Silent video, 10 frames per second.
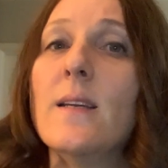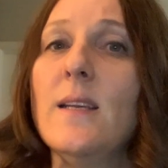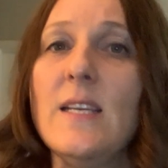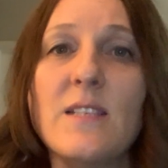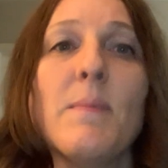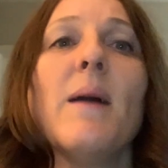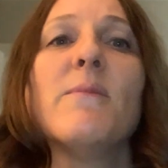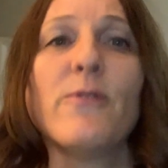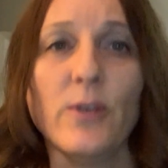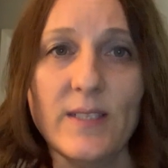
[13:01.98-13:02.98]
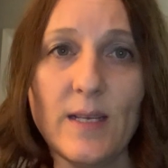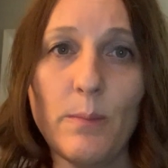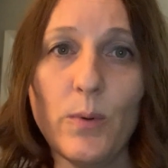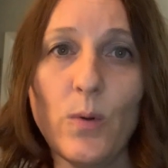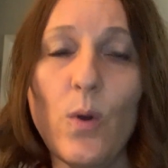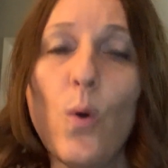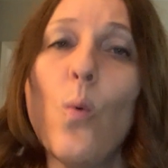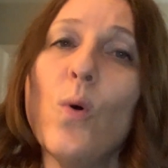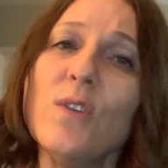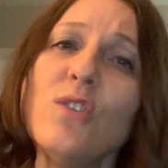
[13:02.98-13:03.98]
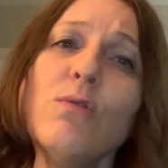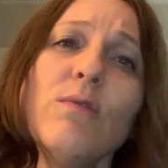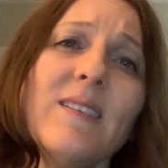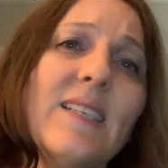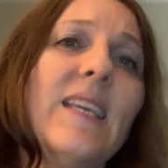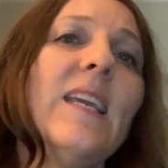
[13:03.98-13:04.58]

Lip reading: His mom, for example, wants to see